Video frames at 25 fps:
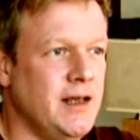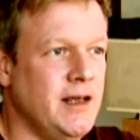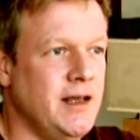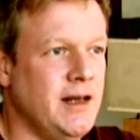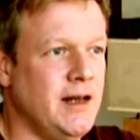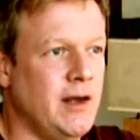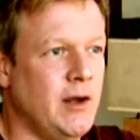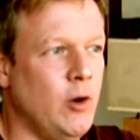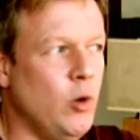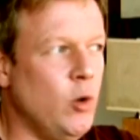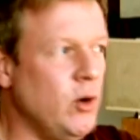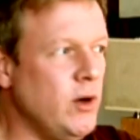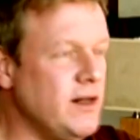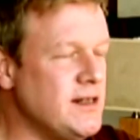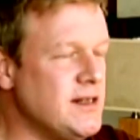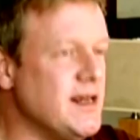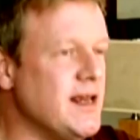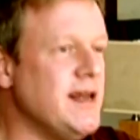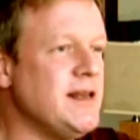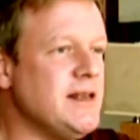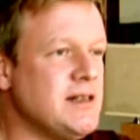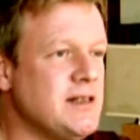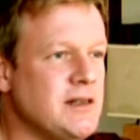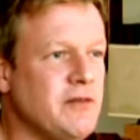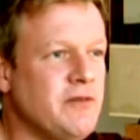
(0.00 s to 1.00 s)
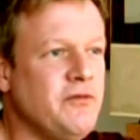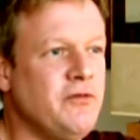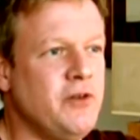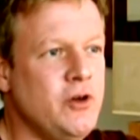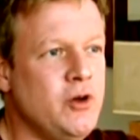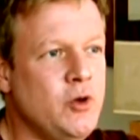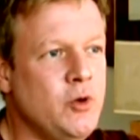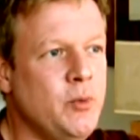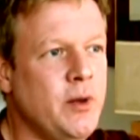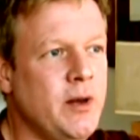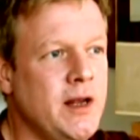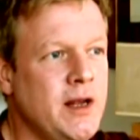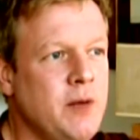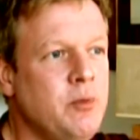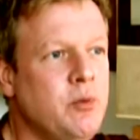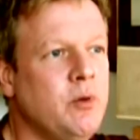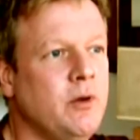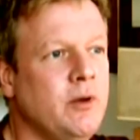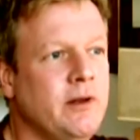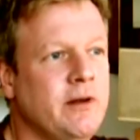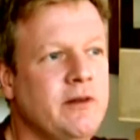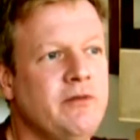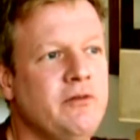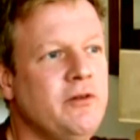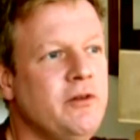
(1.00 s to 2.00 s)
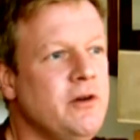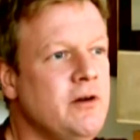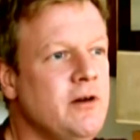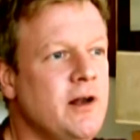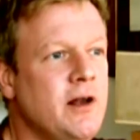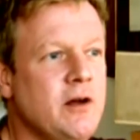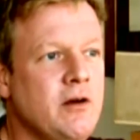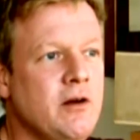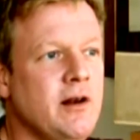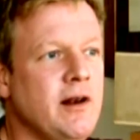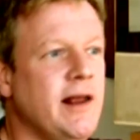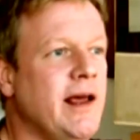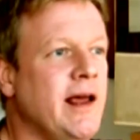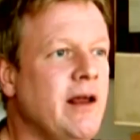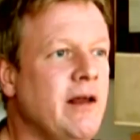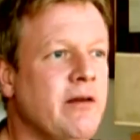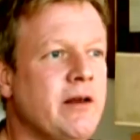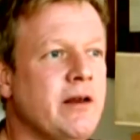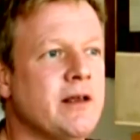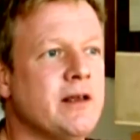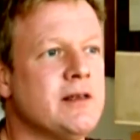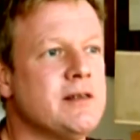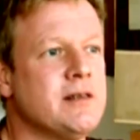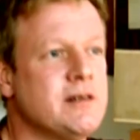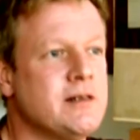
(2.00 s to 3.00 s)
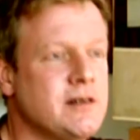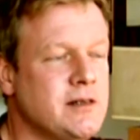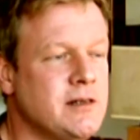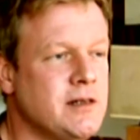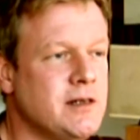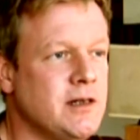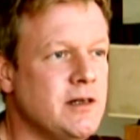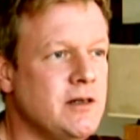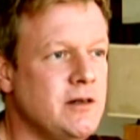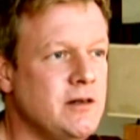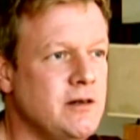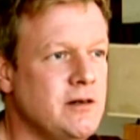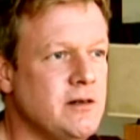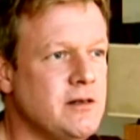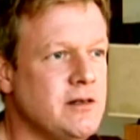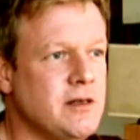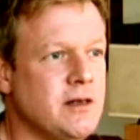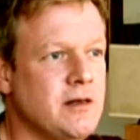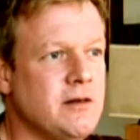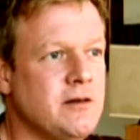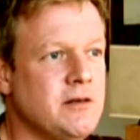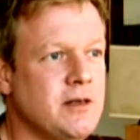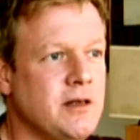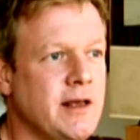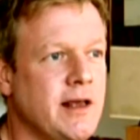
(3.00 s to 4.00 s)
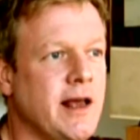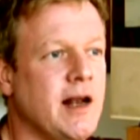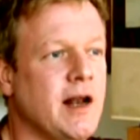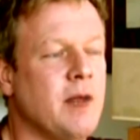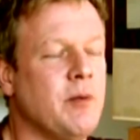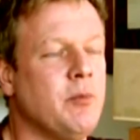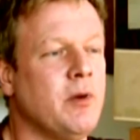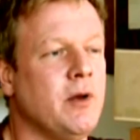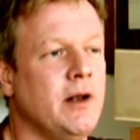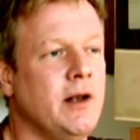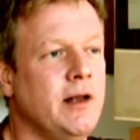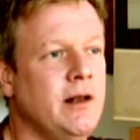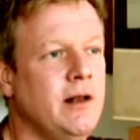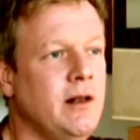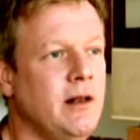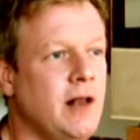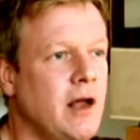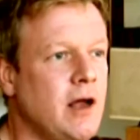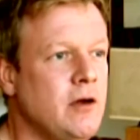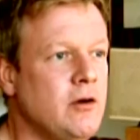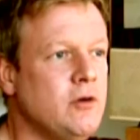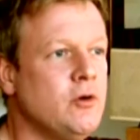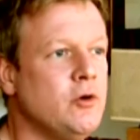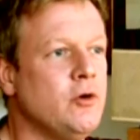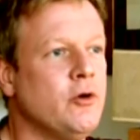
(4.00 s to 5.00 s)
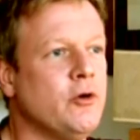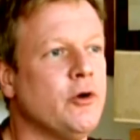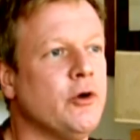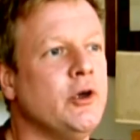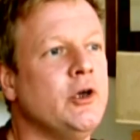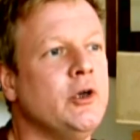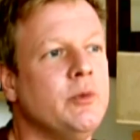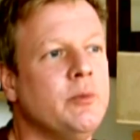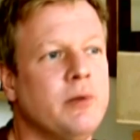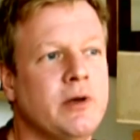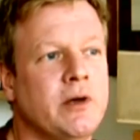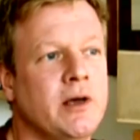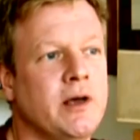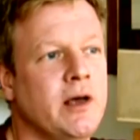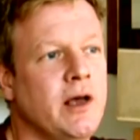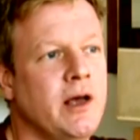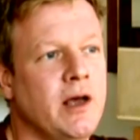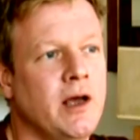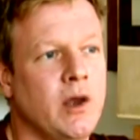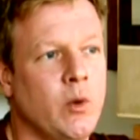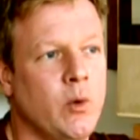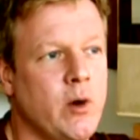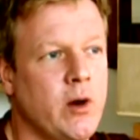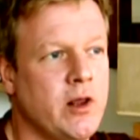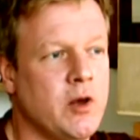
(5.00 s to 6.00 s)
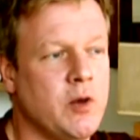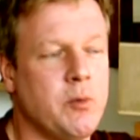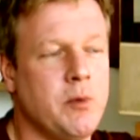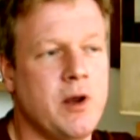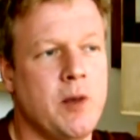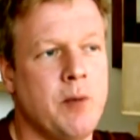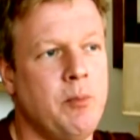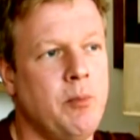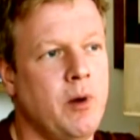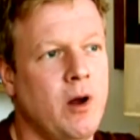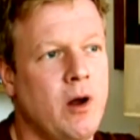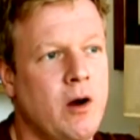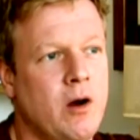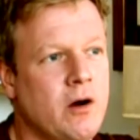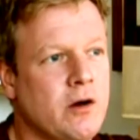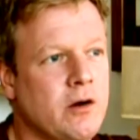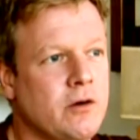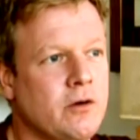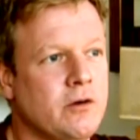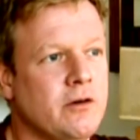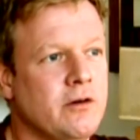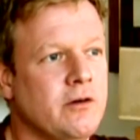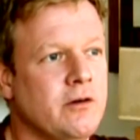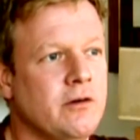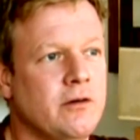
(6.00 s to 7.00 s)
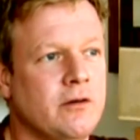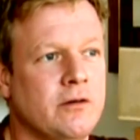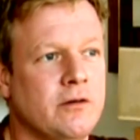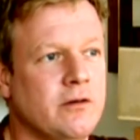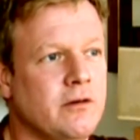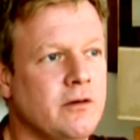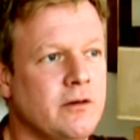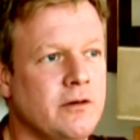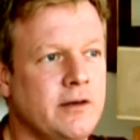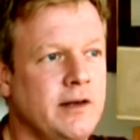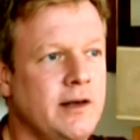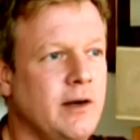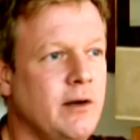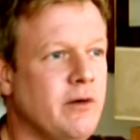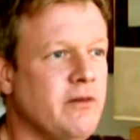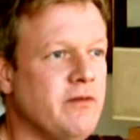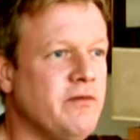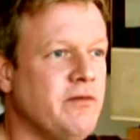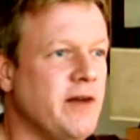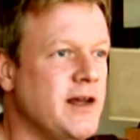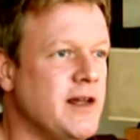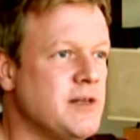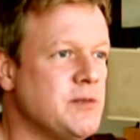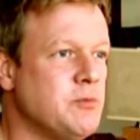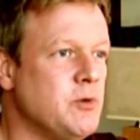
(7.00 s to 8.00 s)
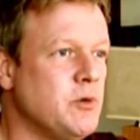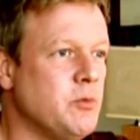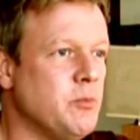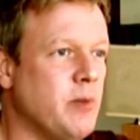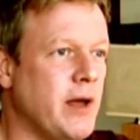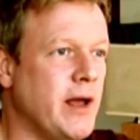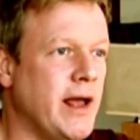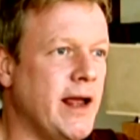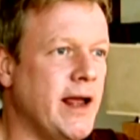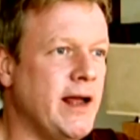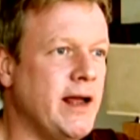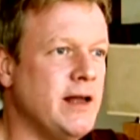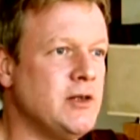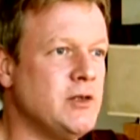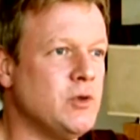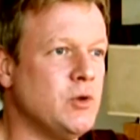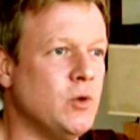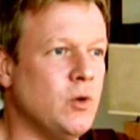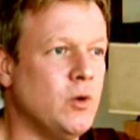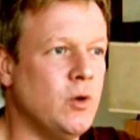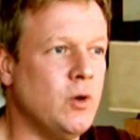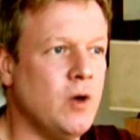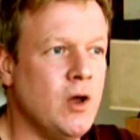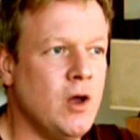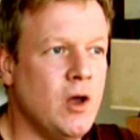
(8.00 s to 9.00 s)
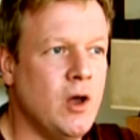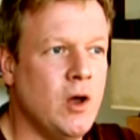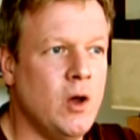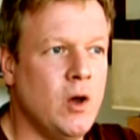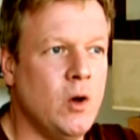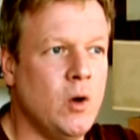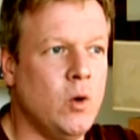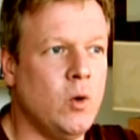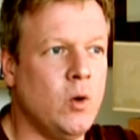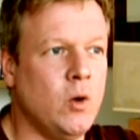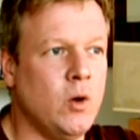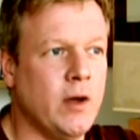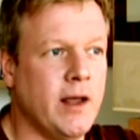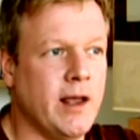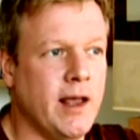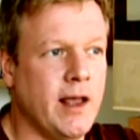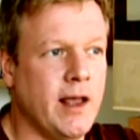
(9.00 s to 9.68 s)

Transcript: you know, all it takes is a few people in a few local areas to get up a little local group, whether it be a blog or you know, a Facebook page, or